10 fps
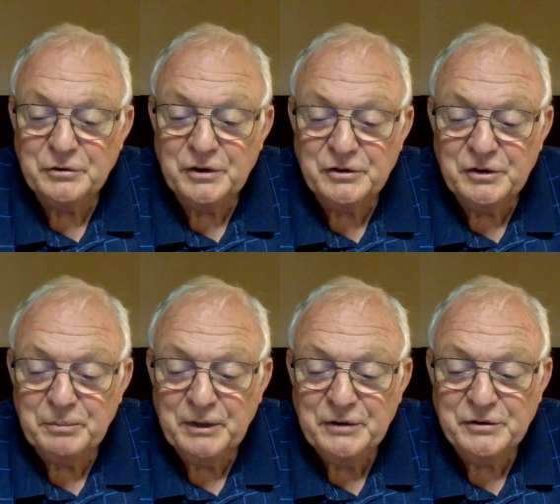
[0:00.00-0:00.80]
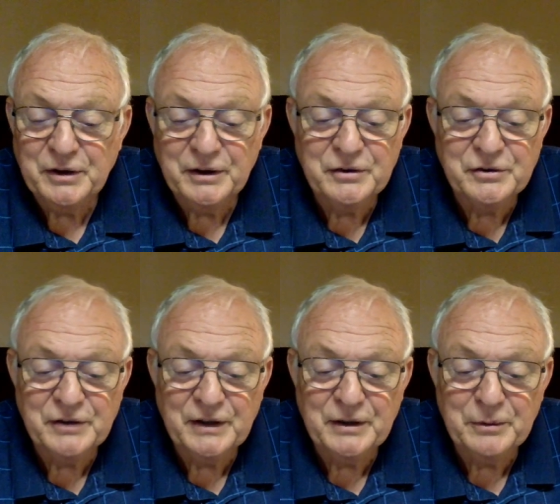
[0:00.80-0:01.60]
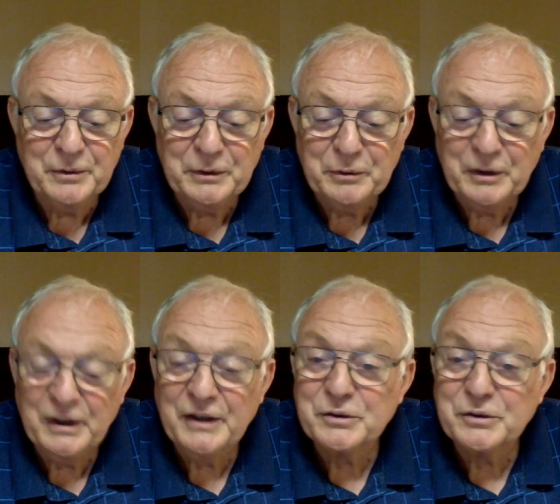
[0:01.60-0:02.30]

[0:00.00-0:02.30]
says he placed on Cassandra when he realized